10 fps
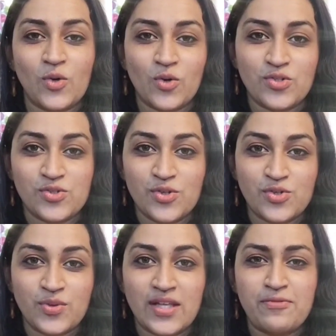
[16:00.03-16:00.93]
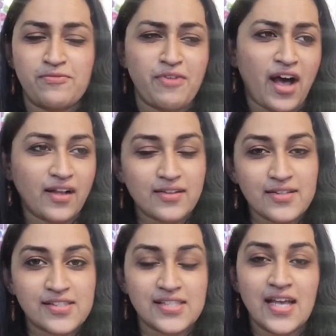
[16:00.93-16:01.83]
also to the
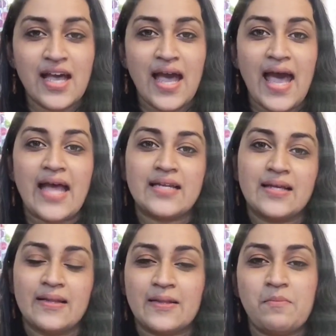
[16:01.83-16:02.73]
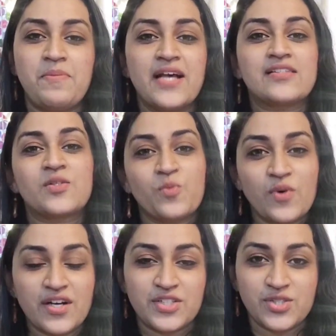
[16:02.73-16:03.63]
farthest and the best
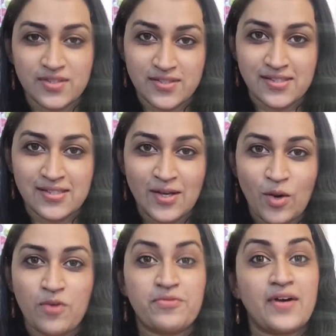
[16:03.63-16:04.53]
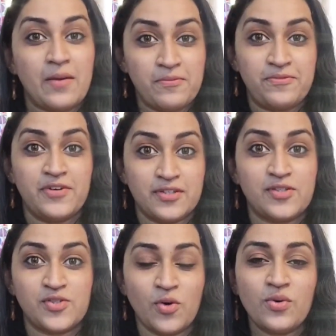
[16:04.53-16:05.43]
versions of comfort
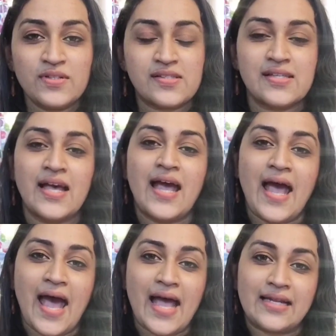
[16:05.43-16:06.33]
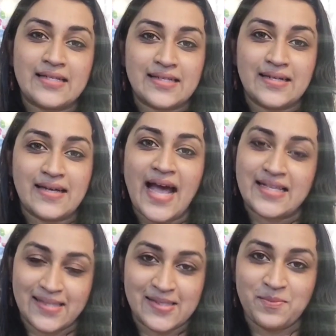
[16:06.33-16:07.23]
zones and
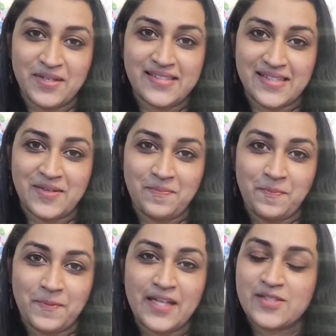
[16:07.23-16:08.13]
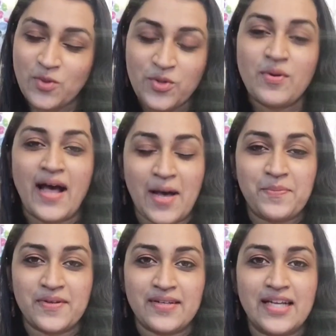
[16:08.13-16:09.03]
accessibility. It's going to
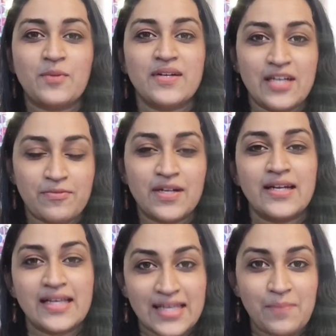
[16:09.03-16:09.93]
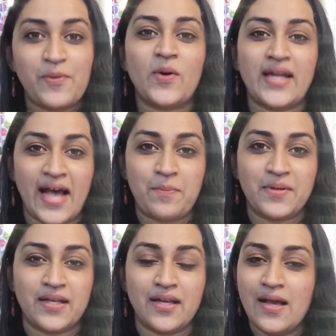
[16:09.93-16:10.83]
happen. It will definitely keep on
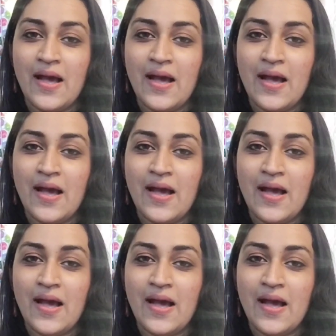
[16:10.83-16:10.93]
happening.